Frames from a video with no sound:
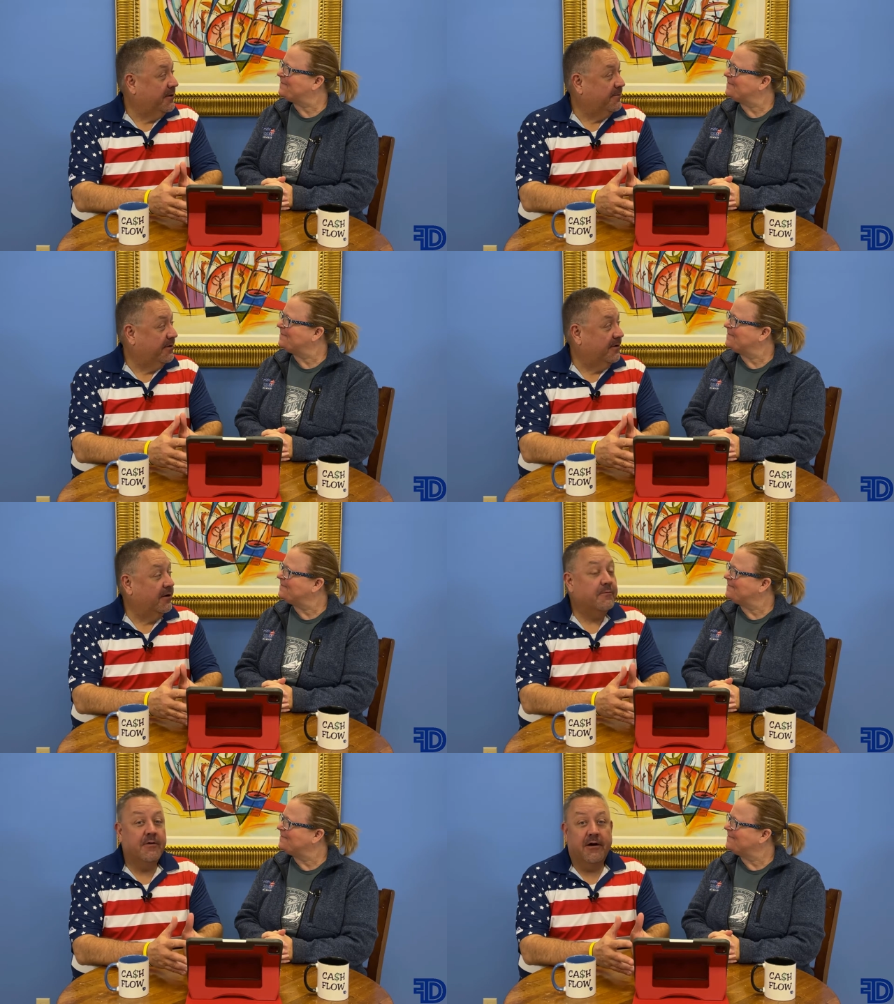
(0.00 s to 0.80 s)
Speaker 1: up on
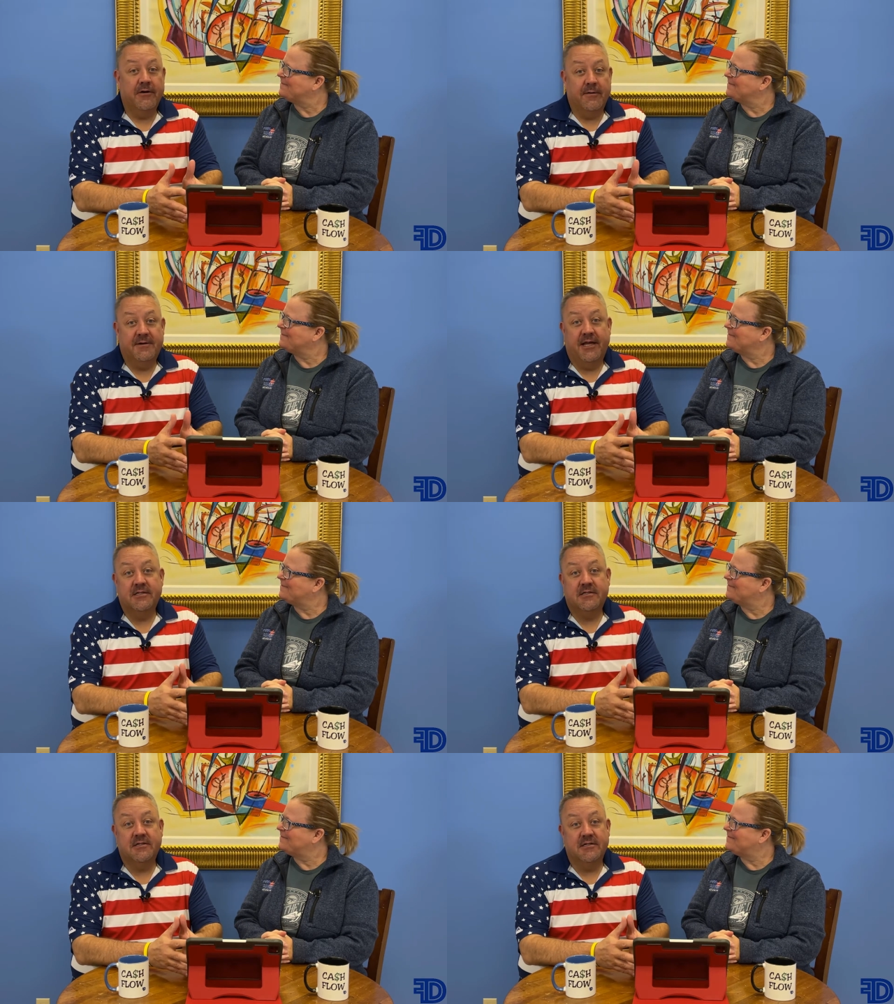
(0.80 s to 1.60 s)
our, our
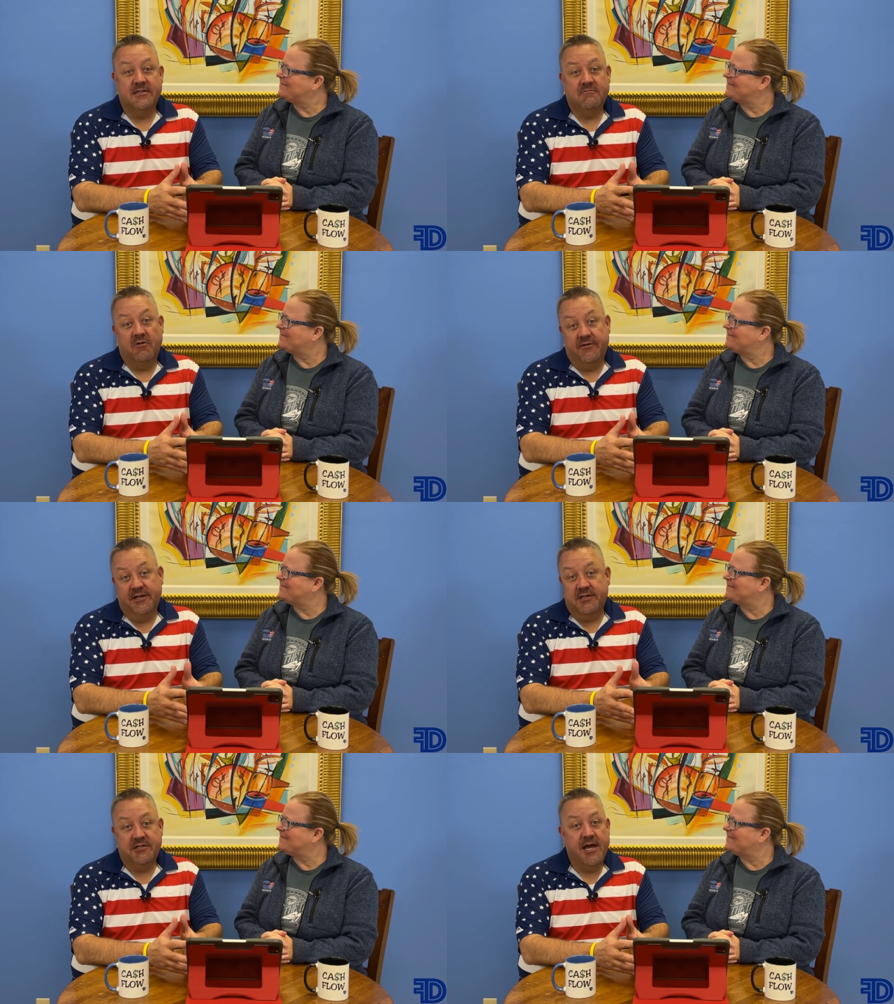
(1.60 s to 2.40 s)
updates because, well, they
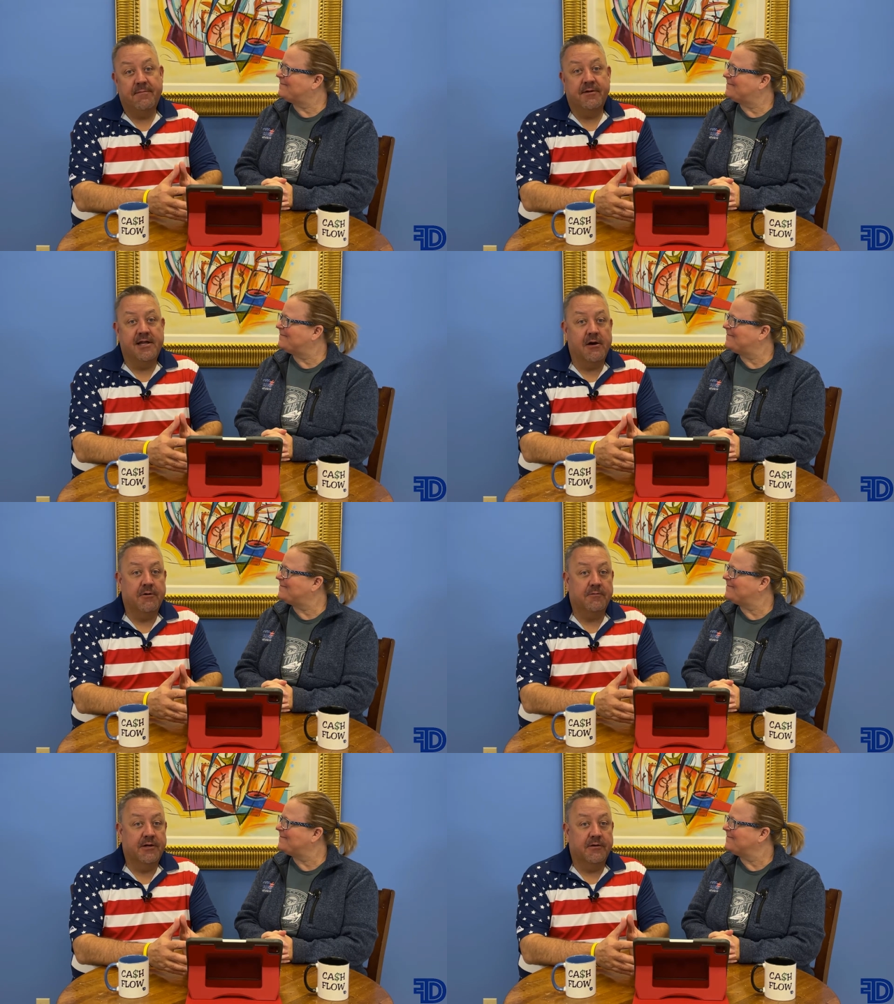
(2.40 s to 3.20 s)
just happen now
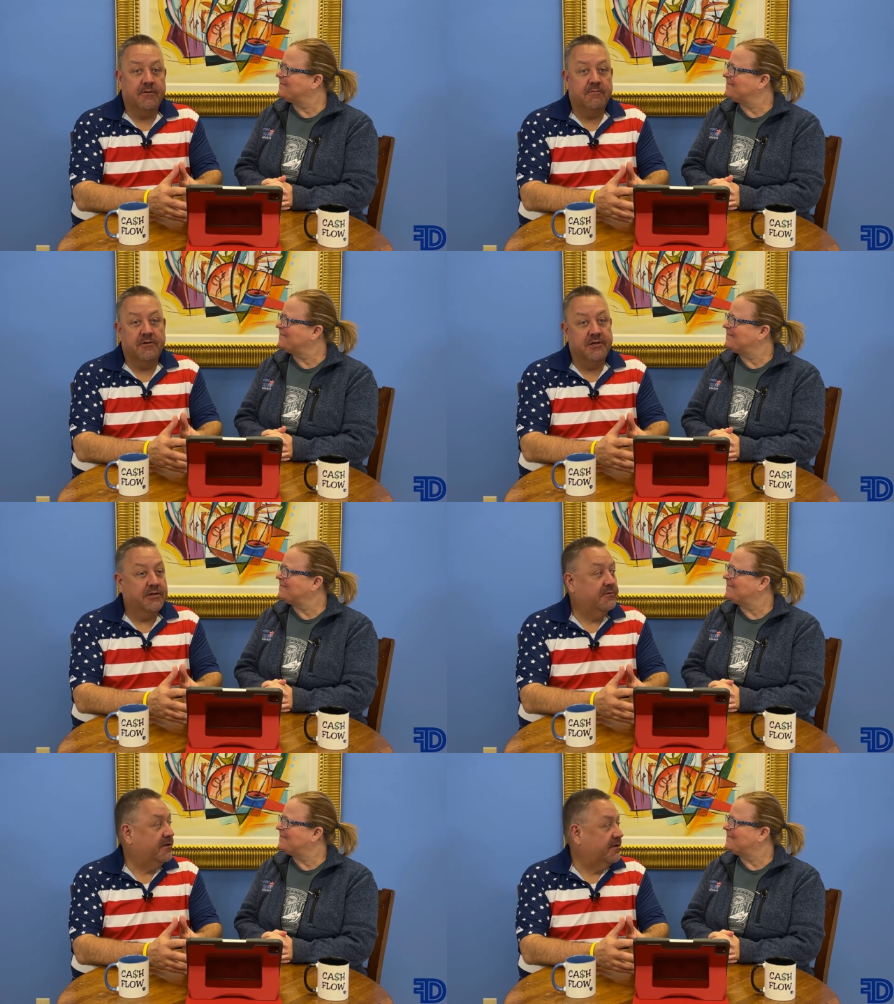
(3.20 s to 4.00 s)
and we don't really
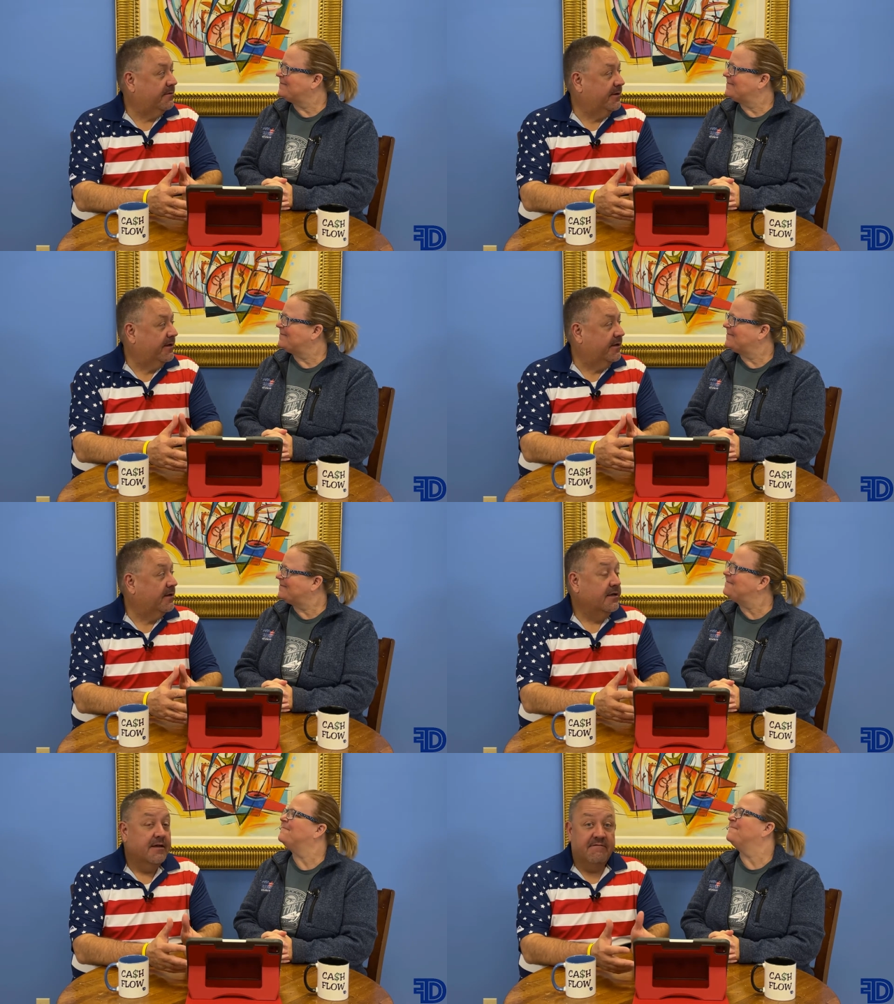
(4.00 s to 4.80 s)
do anything about it.
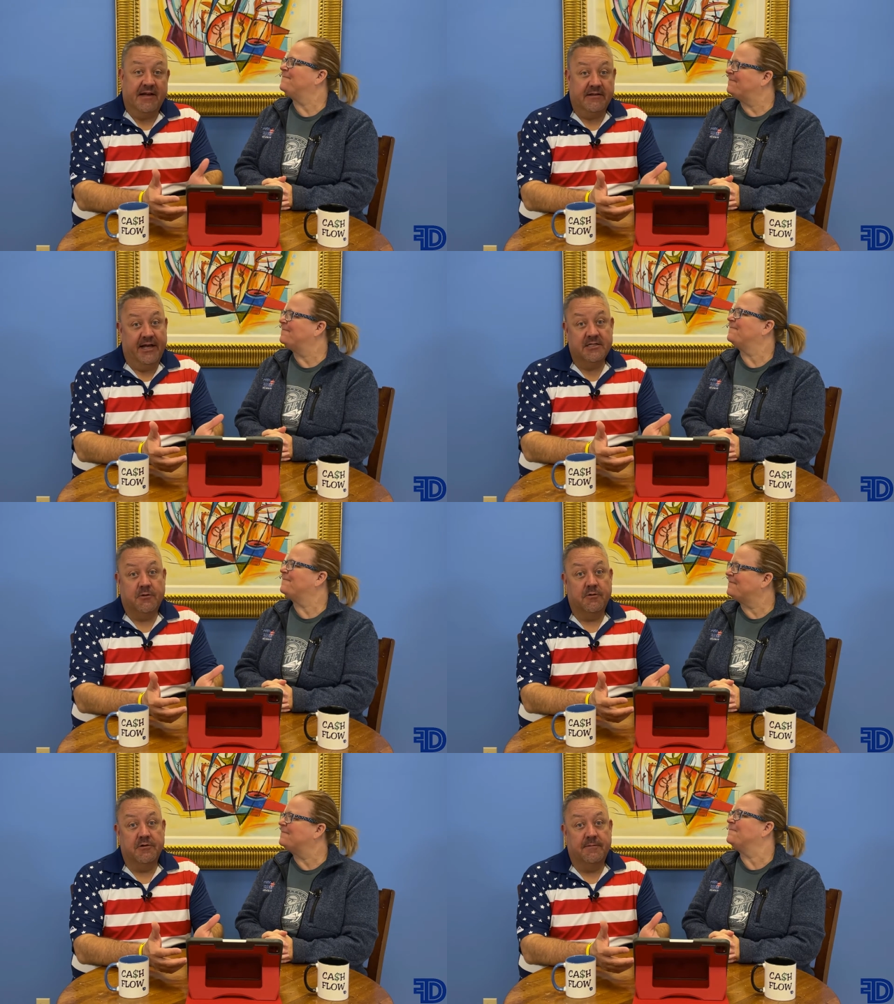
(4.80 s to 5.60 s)
In fact, last
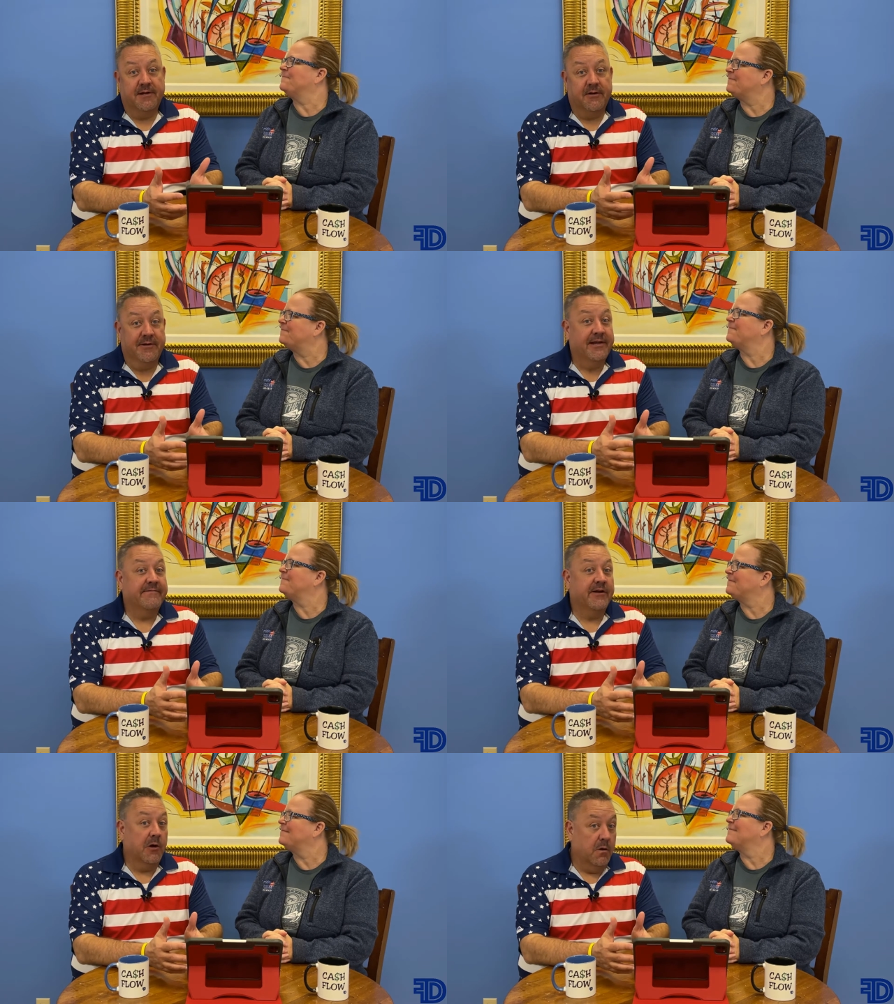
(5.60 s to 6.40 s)
quarterly meeting, we didn't
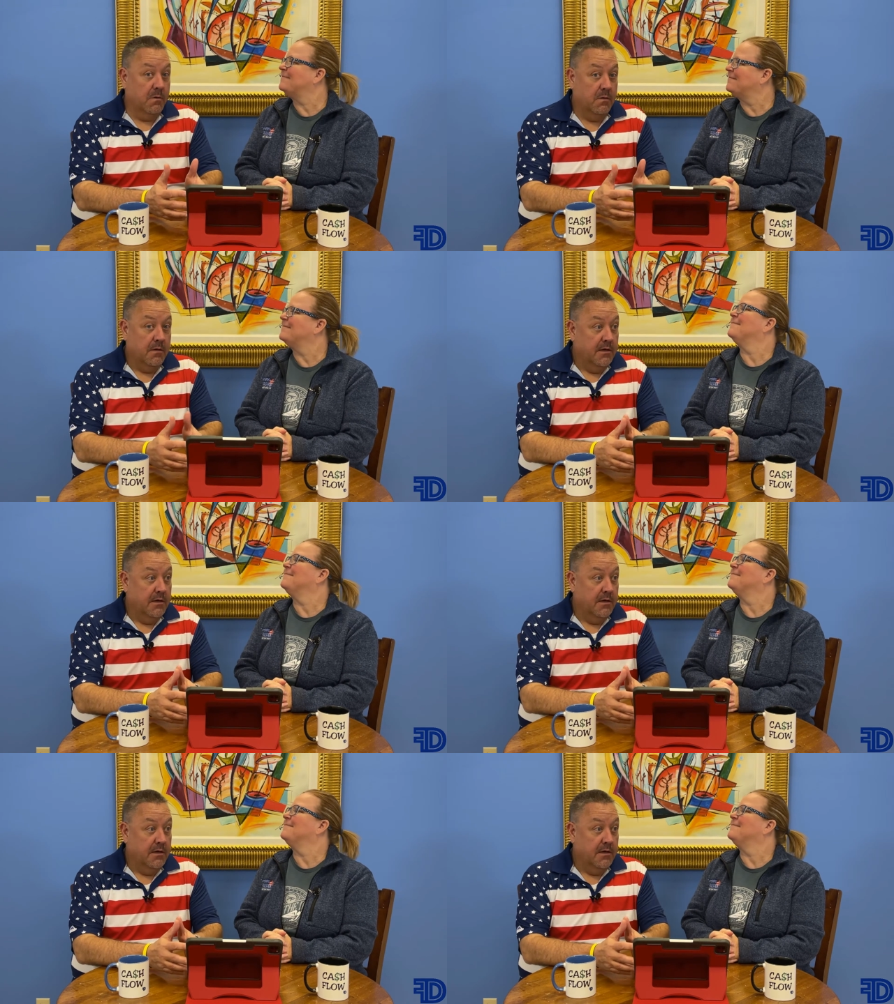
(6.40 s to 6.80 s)
even go.